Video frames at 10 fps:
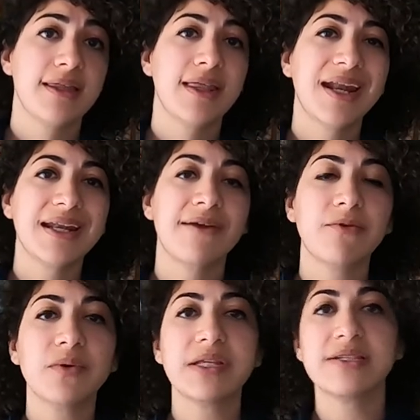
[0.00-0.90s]
that I
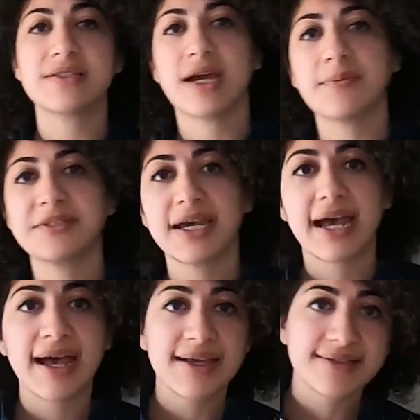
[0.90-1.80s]
never really stopped
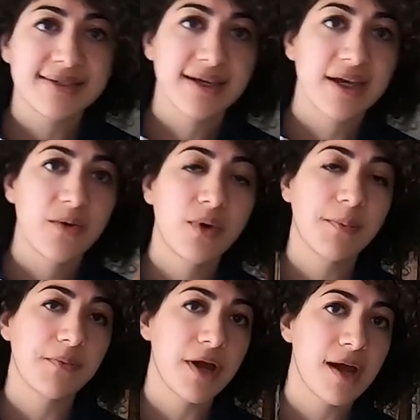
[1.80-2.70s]
to ask
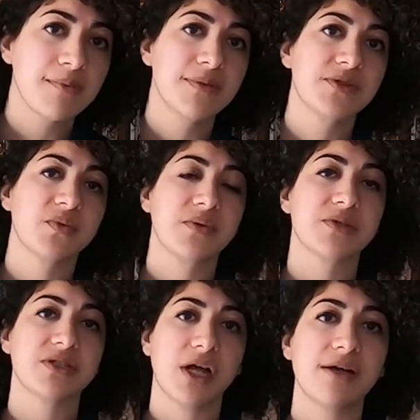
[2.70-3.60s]
what problems we
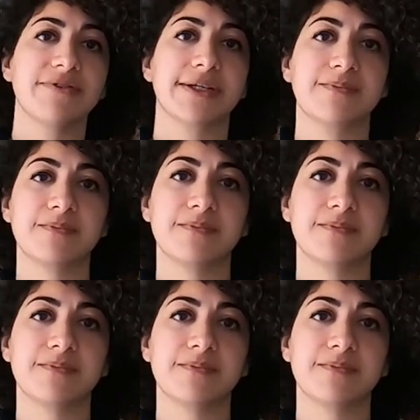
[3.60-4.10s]
were solving.